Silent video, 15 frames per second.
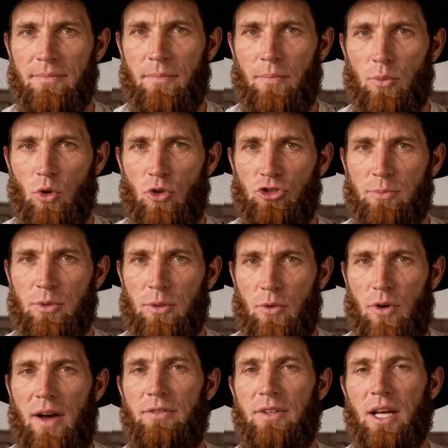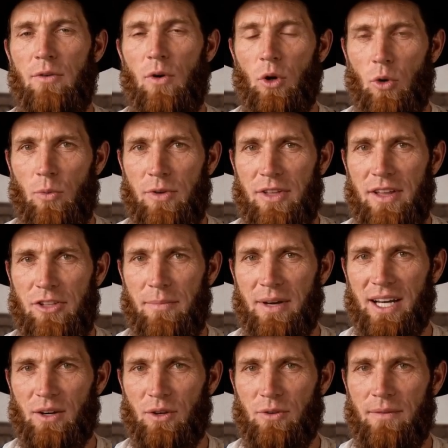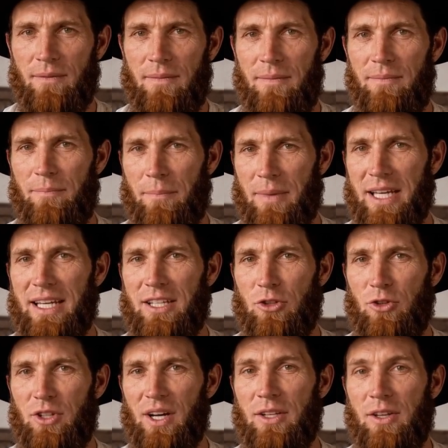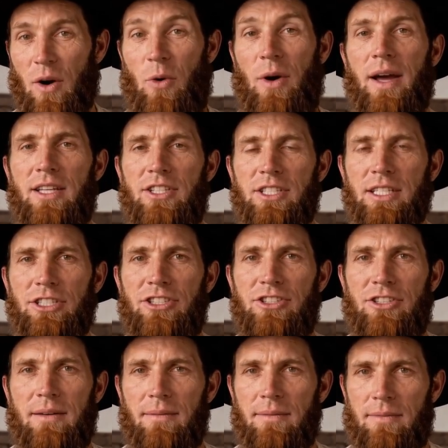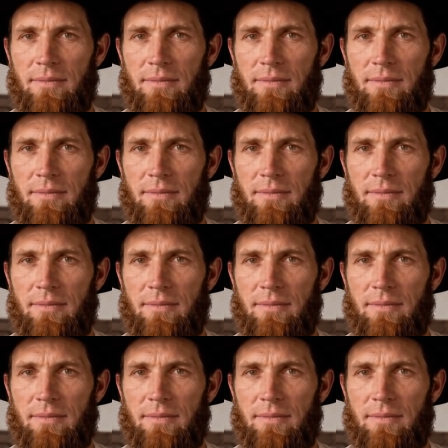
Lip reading: Most people have never opened this panel. Many do not know it exists.